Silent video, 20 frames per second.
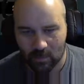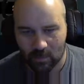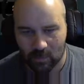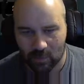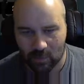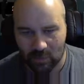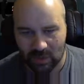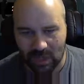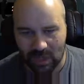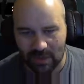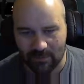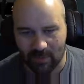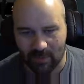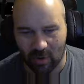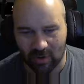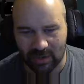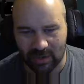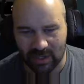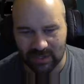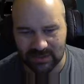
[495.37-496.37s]
Kent
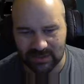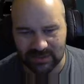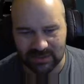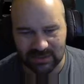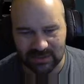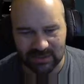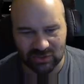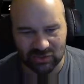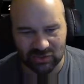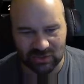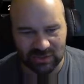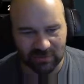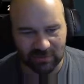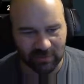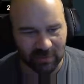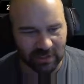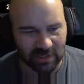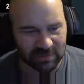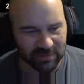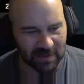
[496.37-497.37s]
Marquez is an interesting
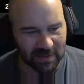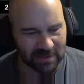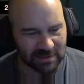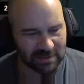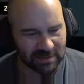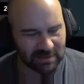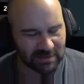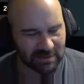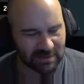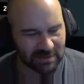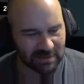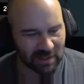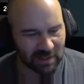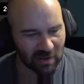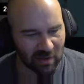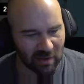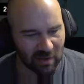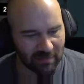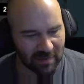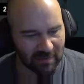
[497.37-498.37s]
prospect.
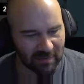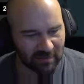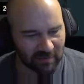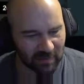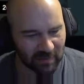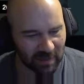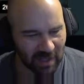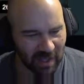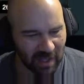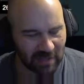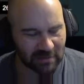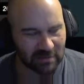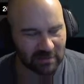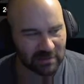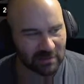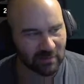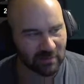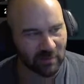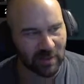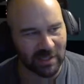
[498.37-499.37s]
So, I mean, we got
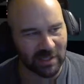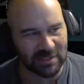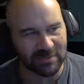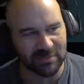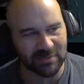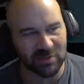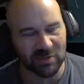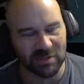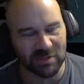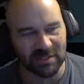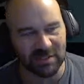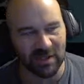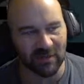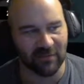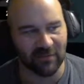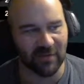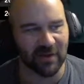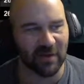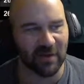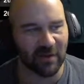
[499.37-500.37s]
some good
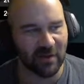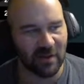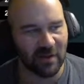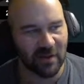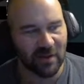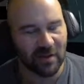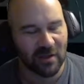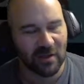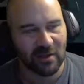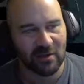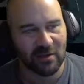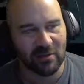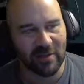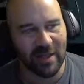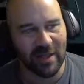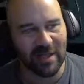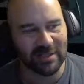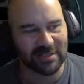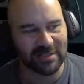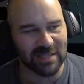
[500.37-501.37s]
stuff here.
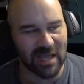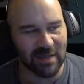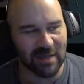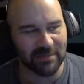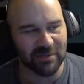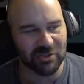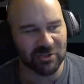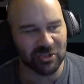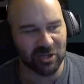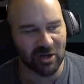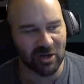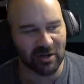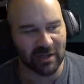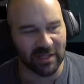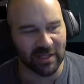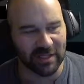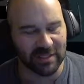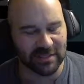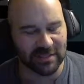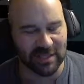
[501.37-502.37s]
Clan Diamond Shark
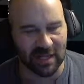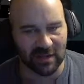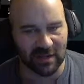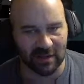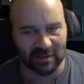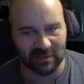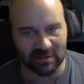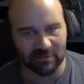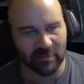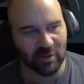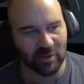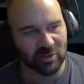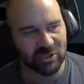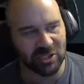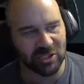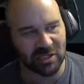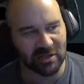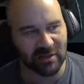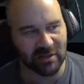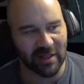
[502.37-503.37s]
is kind of like the
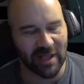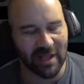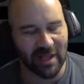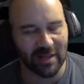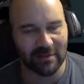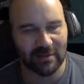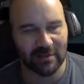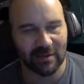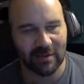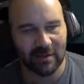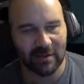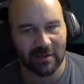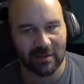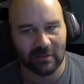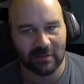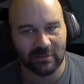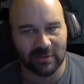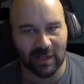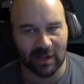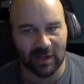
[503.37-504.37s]
merchant clan.
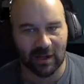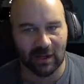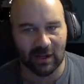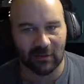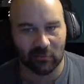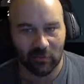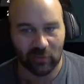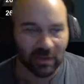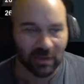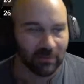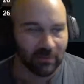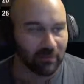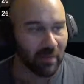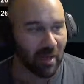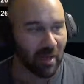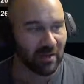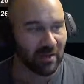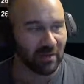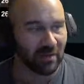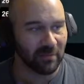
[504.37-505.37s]
They really
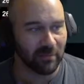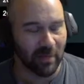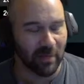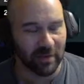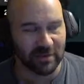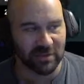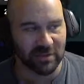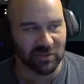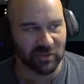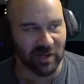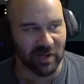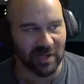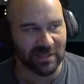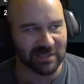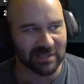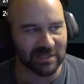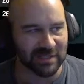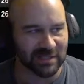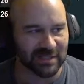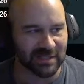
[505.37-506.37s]
buck the
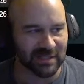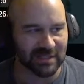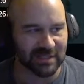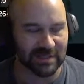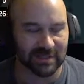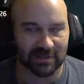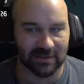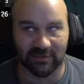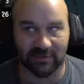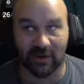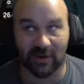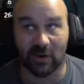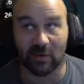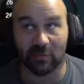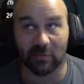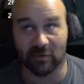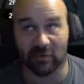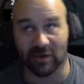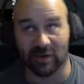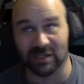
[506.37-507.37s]
trends in the sense that they're very
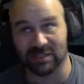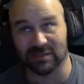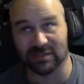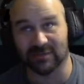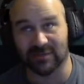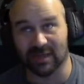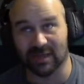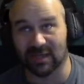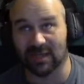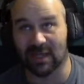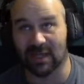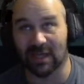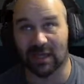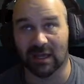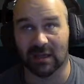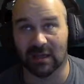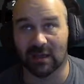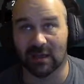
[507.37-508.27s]
progressive thinking